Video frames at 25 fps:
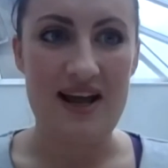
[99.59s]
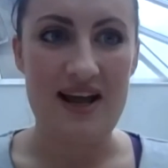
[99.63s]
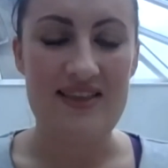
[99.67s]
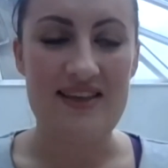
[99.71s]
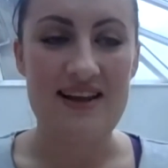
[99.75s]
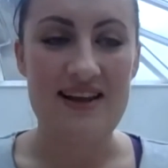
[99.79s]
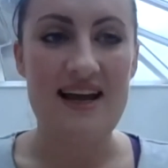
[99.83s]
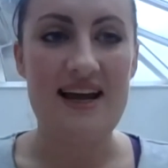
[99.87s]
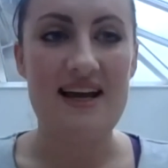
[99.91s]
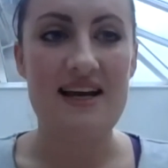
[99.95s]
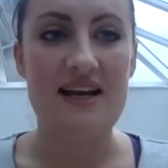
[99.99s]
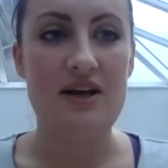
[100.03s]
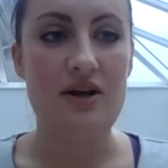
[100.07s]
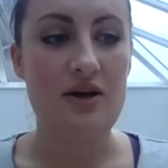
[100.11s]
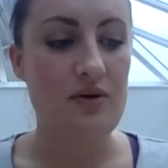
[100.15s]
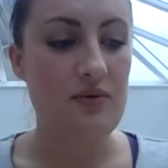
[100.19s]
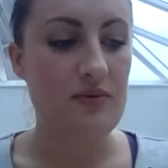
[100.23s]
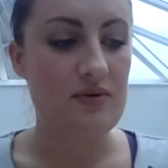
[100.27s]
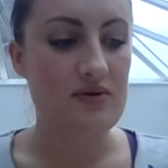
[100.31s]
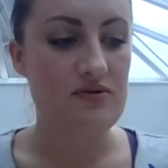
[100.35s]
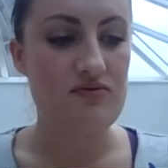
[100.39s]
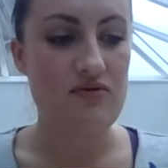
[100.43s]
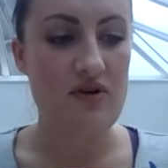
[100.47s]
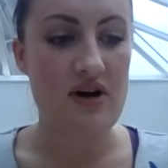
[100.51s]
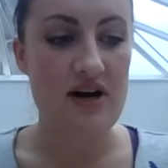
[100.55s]
The lady who
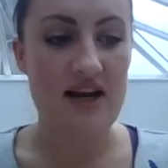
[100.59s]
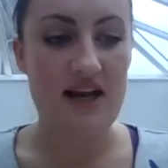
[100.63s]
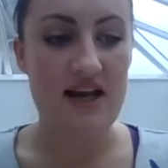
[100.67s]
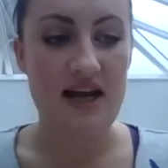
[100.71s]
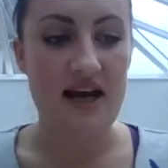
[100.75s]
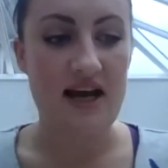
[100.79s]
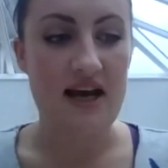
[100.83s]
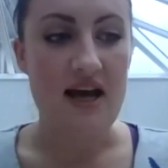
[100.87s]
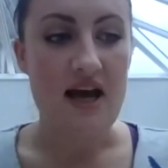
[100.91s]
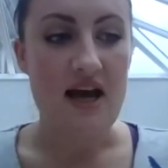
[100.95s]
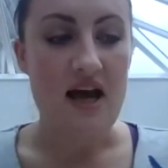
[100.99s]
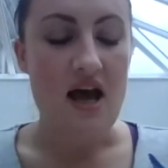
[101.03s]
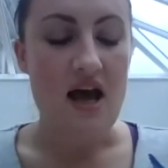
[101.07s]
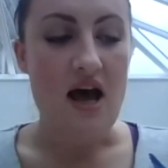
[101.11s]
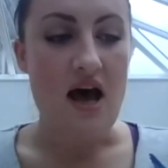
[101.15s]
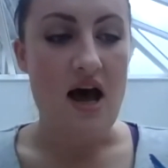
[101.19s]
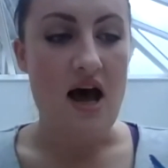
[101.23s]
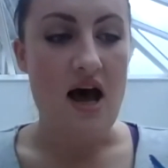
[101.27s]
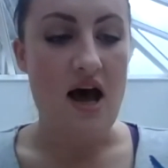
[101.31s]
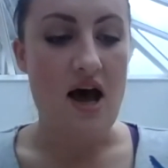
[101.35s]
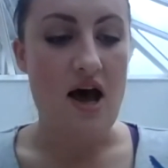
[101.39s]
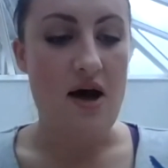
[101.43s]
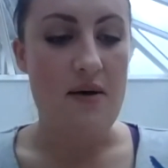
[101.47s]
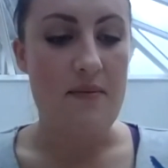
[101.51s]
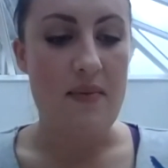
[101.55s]
was running it
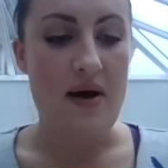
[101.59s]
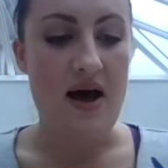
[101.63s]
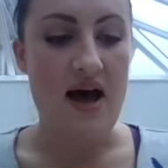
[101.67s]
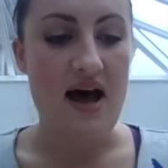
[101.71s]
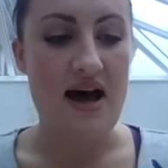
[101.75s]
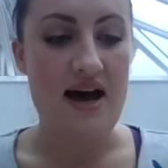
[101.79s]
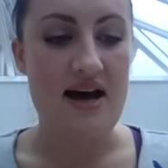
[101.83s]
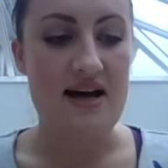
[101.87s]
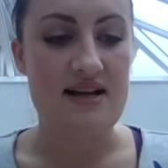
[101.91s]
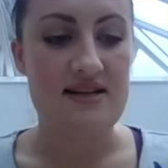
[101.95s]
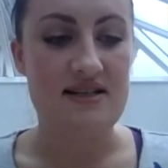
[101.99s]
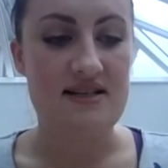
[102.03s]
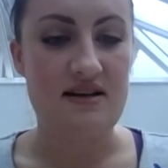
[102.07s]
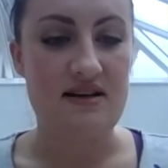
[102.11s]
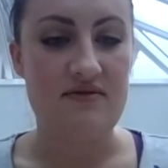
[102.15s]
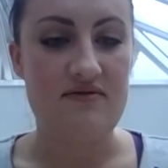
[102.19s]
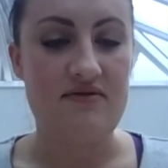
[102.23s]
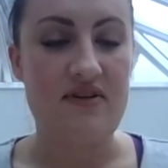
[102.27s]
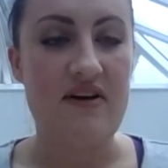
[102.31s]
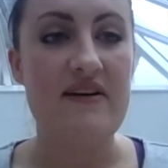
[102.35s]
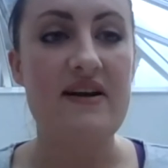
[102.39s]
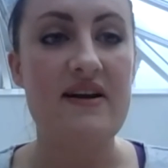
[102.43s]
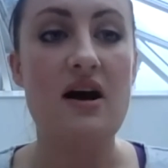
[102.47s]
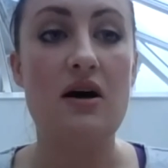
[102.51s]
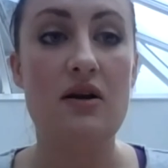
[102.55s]
had a
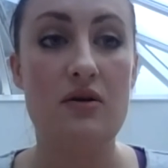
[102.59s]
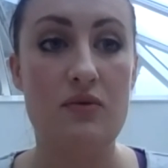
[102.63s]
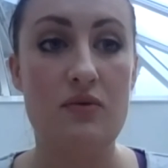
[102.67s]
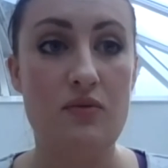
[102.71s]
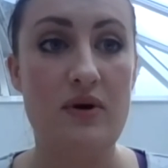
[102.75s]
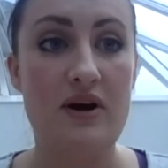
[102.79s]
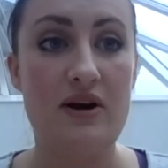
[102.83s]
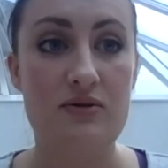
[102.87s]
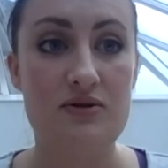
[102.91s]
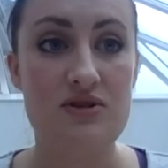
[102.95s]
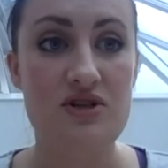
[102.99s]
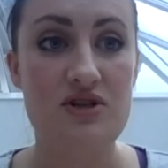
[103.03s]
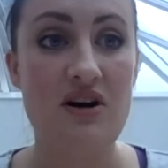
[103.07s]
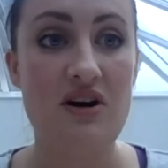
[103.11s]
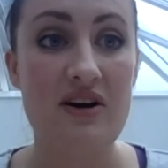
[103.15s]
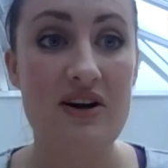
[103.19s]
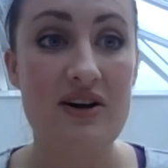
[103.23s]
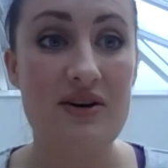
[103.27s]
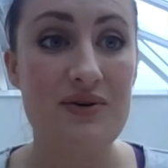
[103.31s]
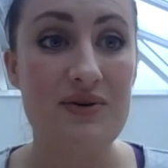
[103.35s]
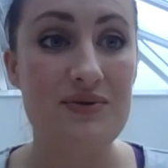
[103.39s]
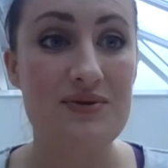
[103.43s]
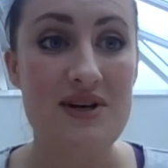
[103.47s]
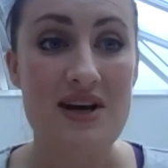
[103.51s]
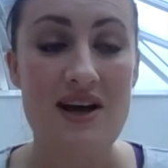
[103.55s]
very unwell
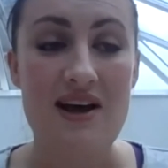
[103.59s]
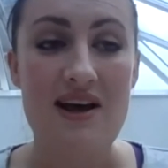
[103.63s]
child,